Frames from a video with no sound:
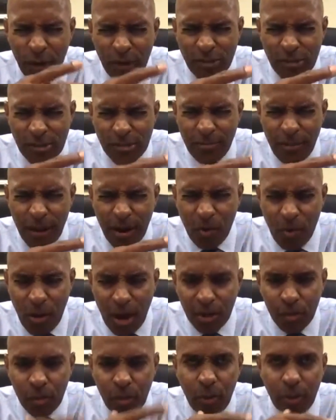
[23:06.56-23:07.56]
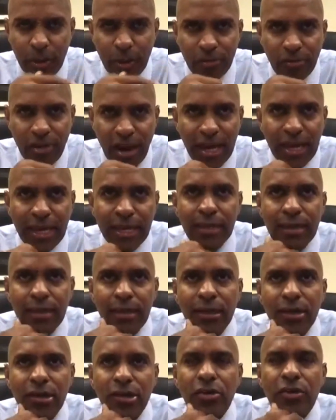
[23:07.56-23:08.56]
why do we wear riot gear and
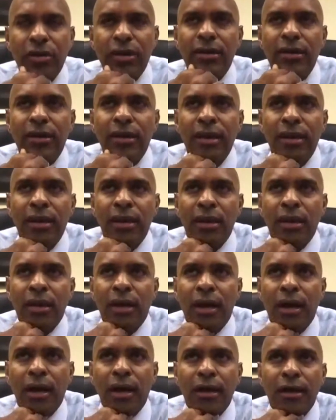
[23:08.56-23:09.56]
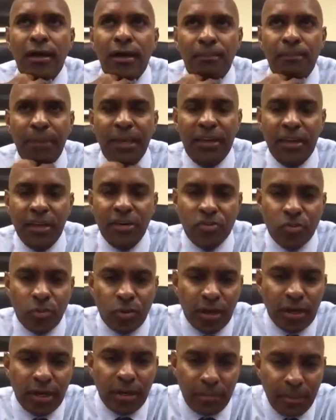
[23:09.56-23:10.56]
uh, because we're in the midst
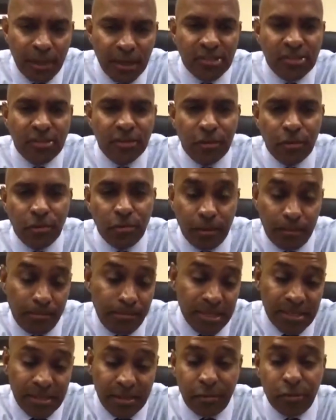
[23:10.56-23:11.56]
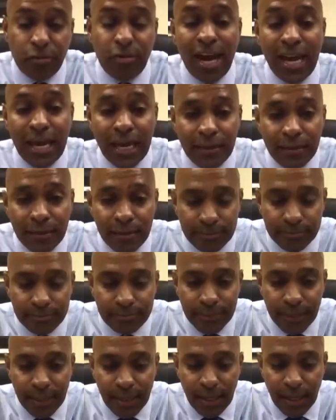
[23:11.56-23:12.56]
of a midst of a riot, and it
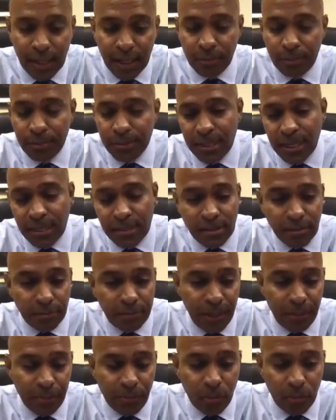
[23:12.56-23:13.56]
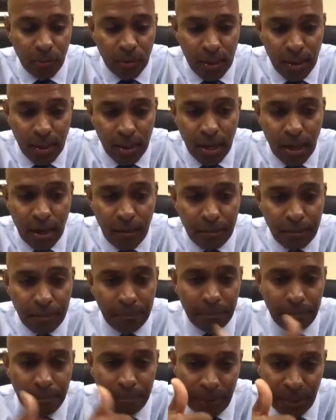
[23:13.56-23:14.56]
protects our people. Um, peaceful
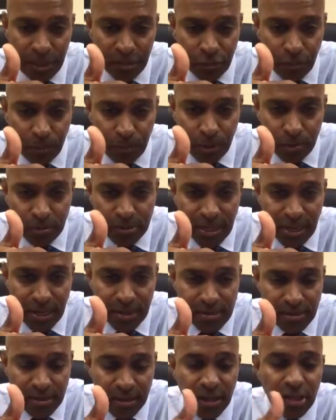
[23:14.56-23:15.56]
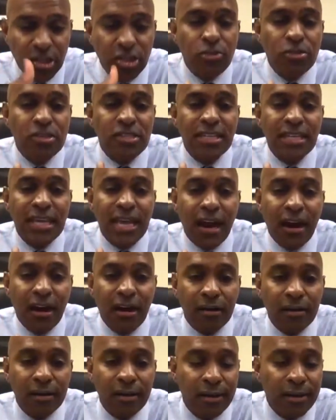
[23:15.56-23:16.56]
protests, you see our
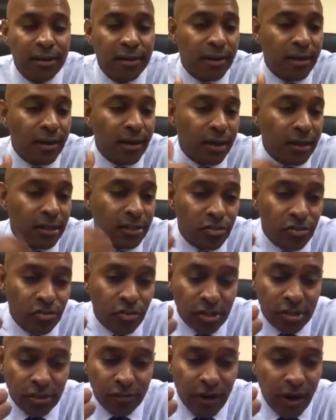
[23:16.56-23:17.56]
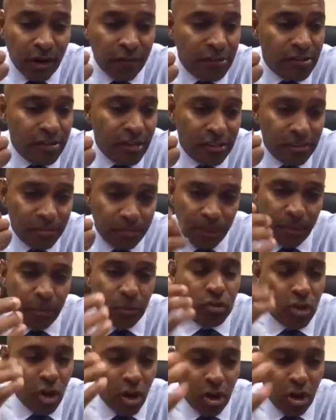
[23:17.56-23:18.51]
uh, constructive conversation people talking to you.